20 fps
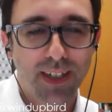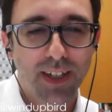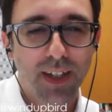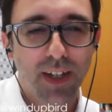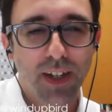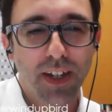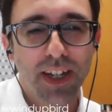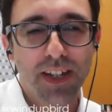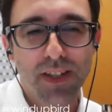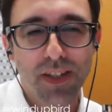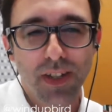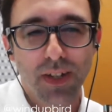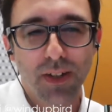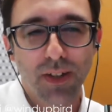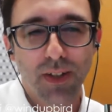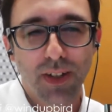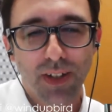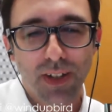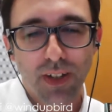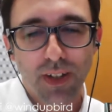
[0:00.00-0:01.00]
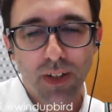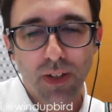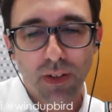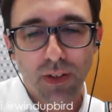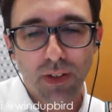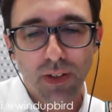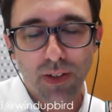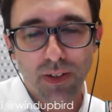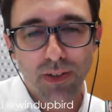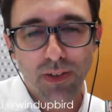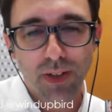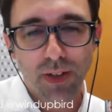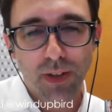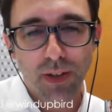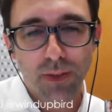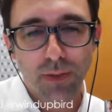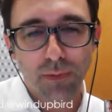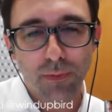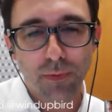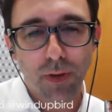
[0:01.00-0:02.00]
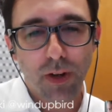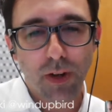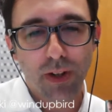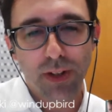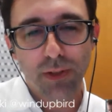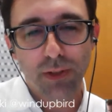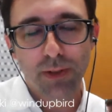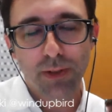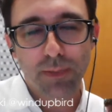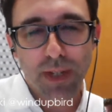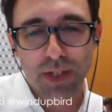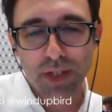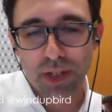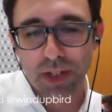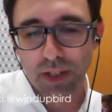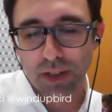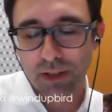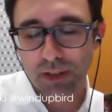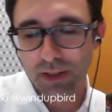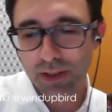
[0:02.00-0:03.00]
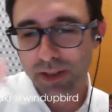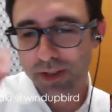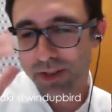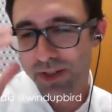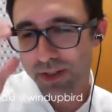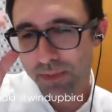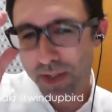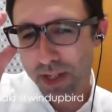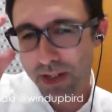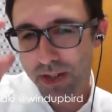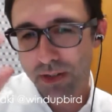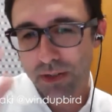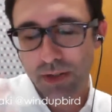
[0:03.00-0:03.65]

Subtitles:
Okay, so Far, you were mentioning earlier to me,